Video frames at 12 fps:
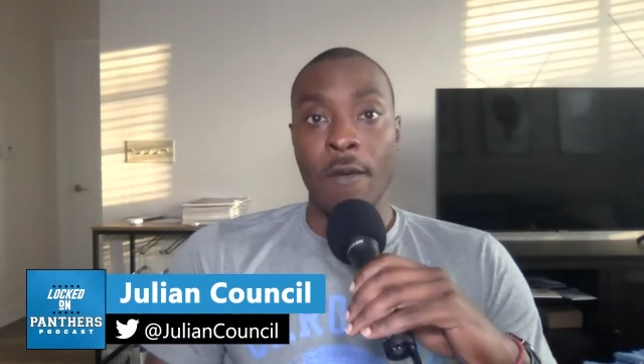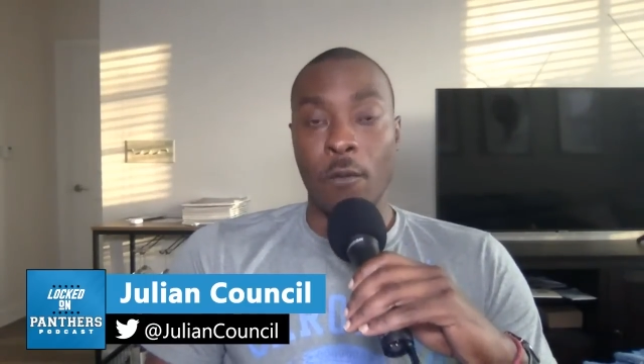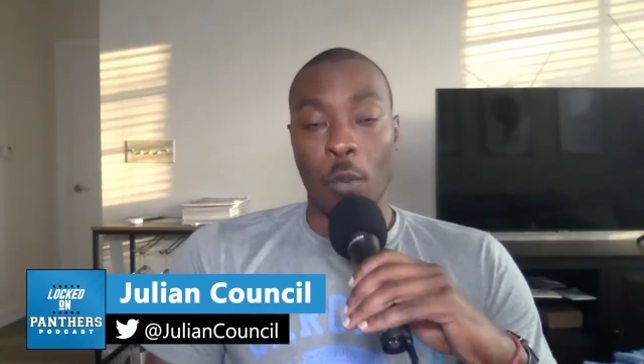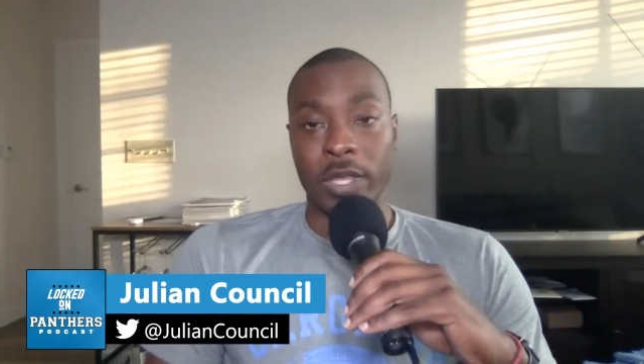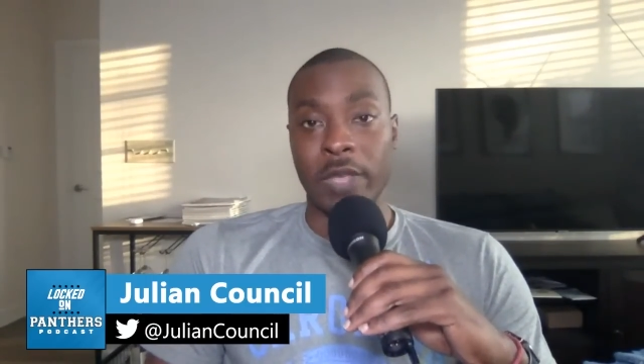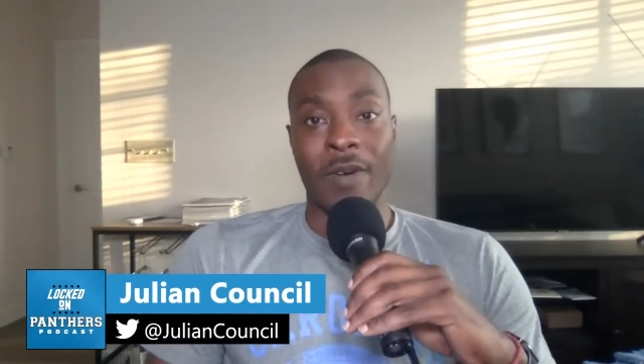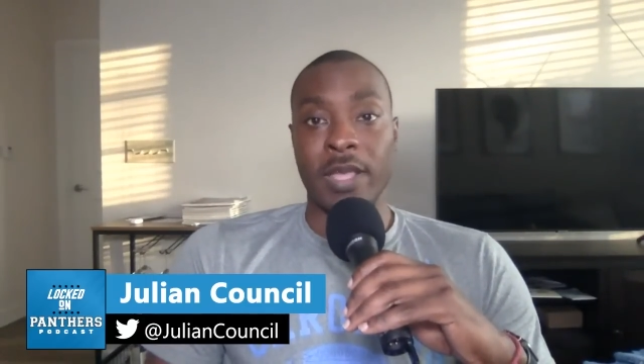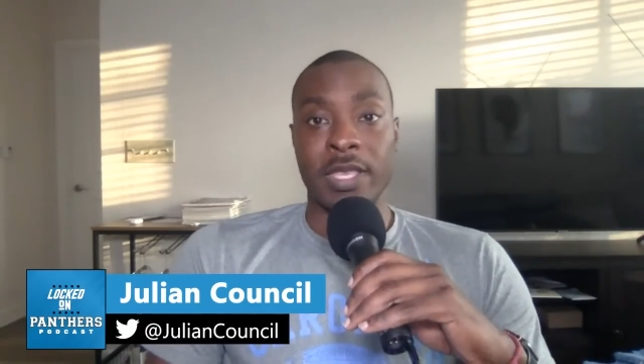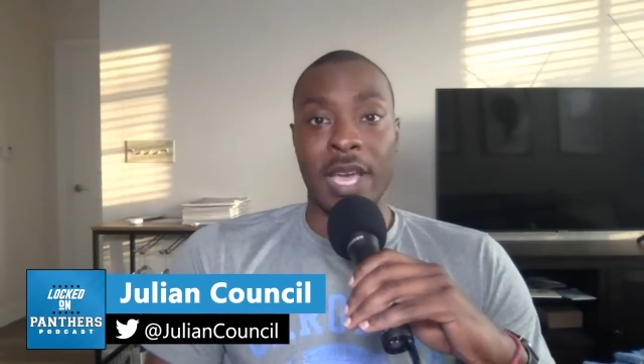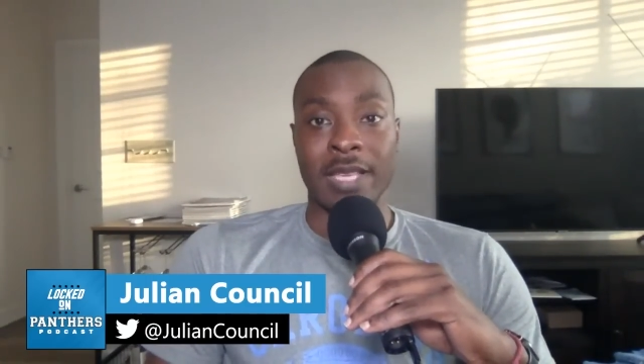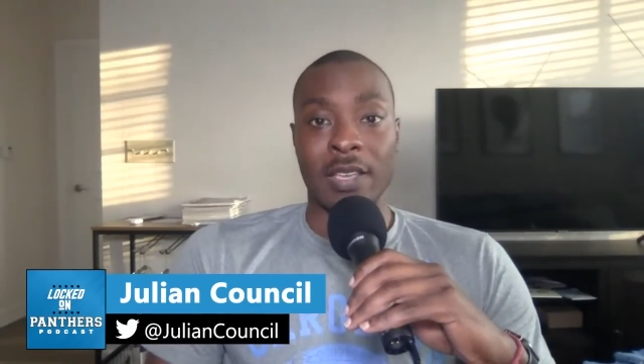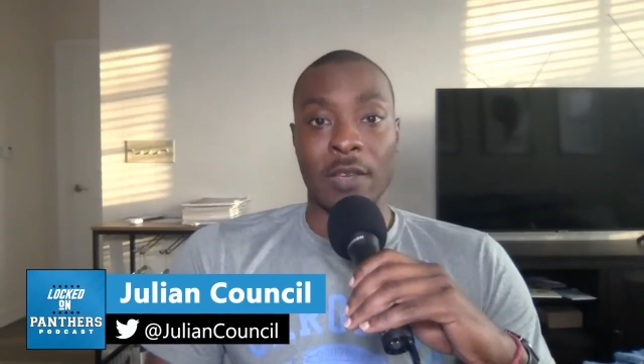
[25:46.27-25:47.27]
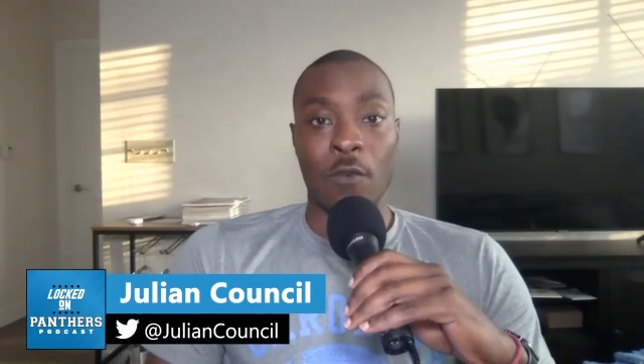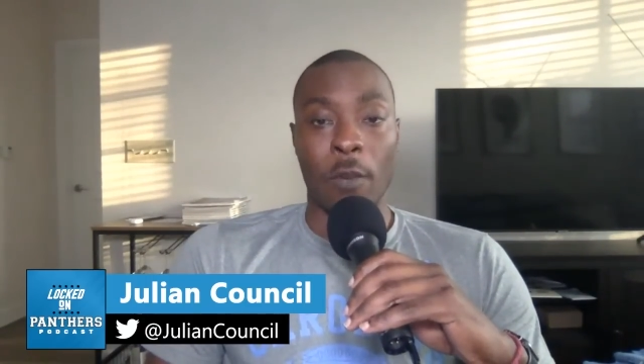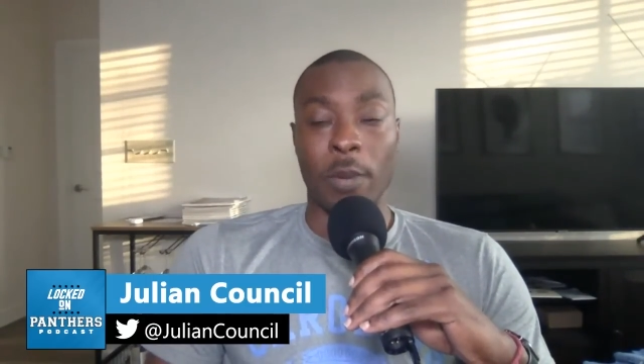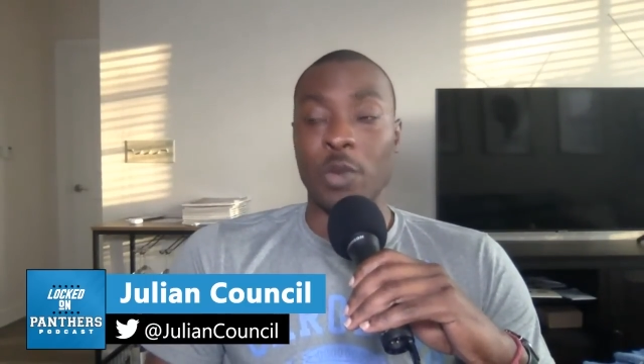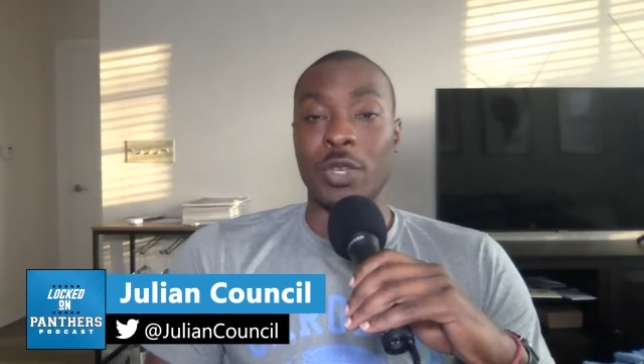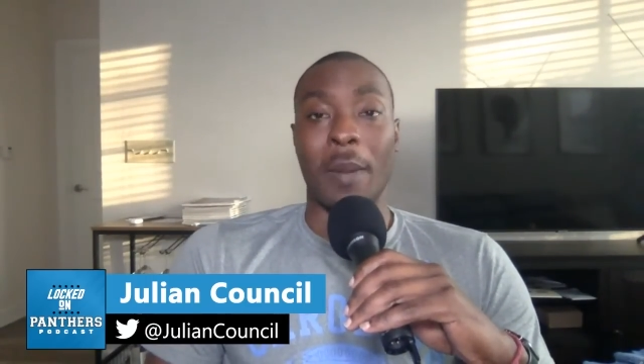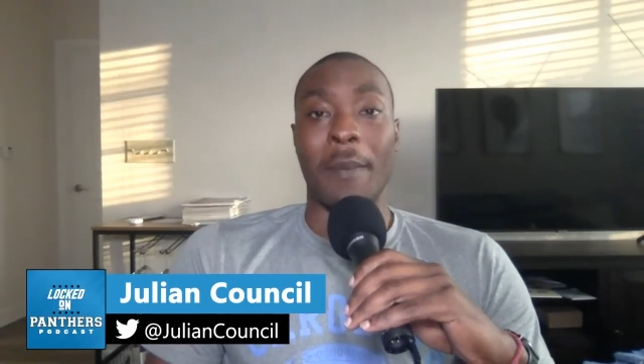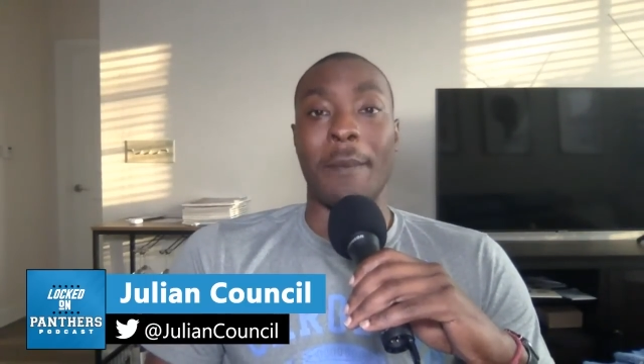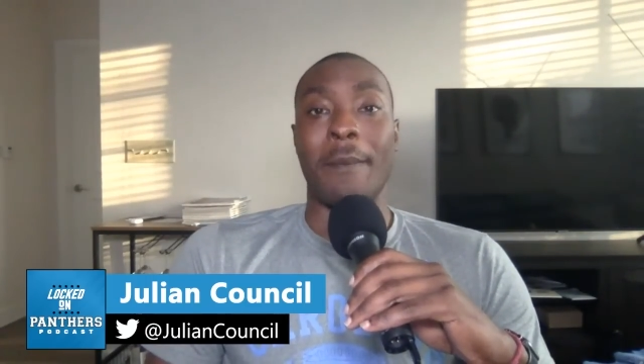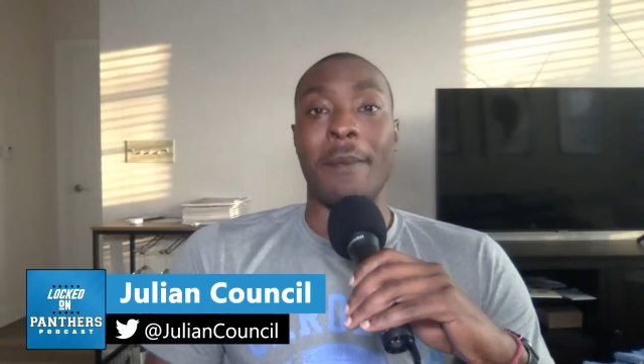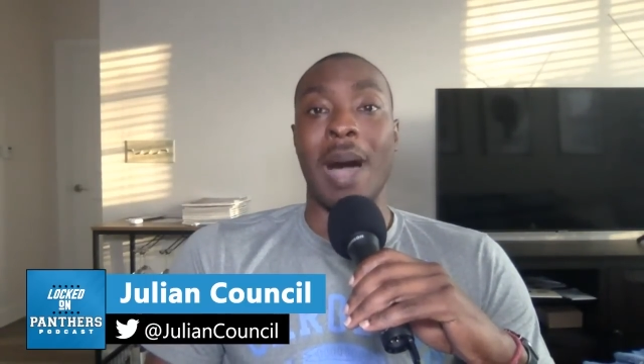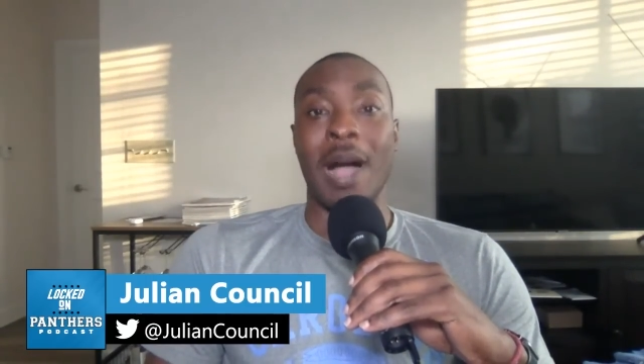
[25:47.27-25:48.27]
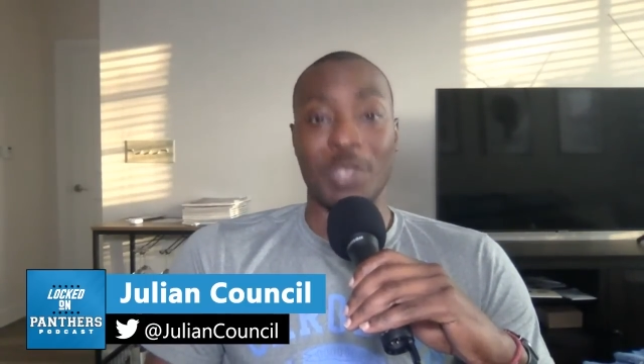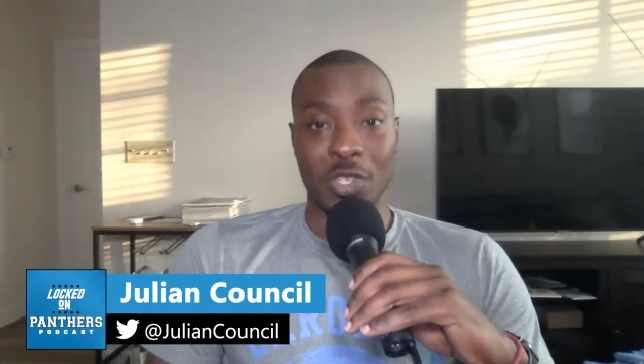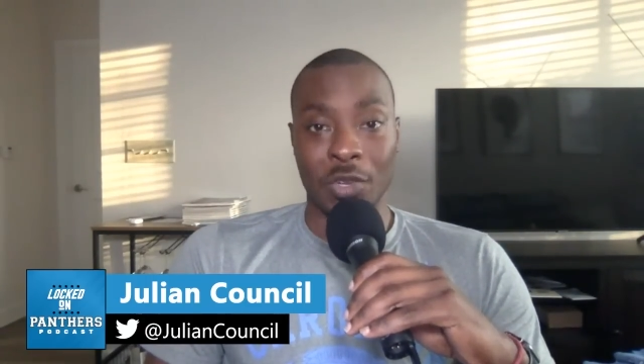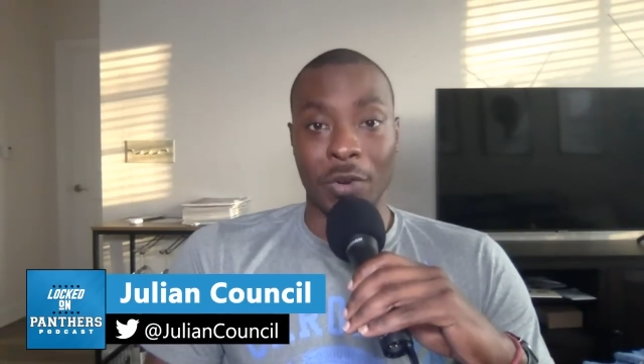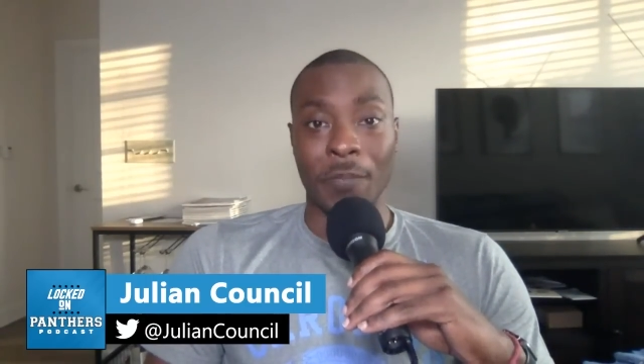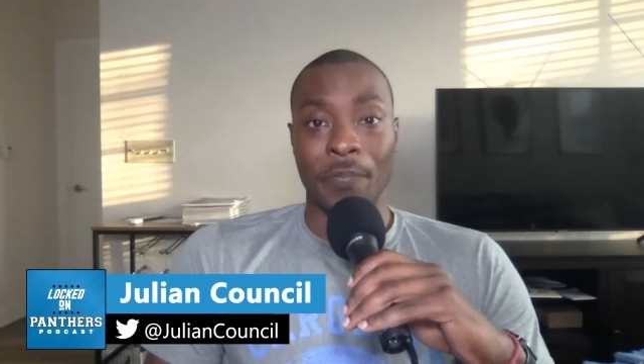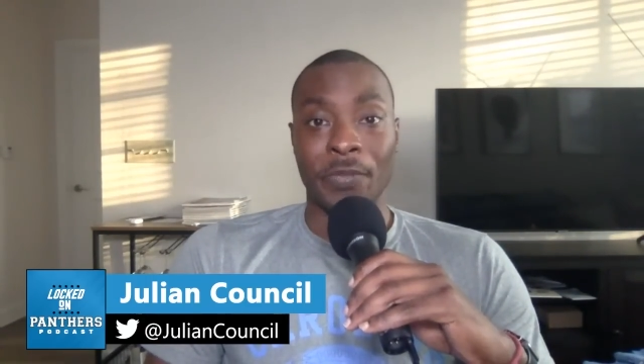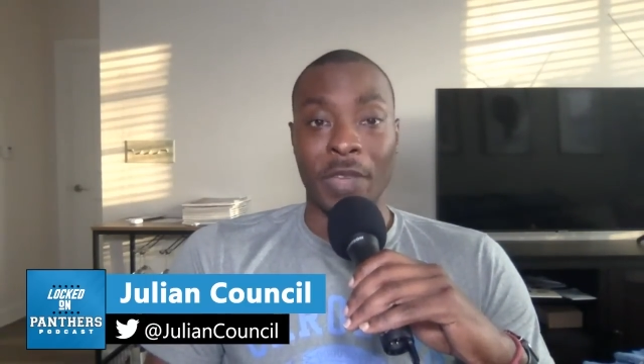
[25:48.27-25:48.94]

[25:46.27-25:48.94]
with Deontay Foreman, who's a monster.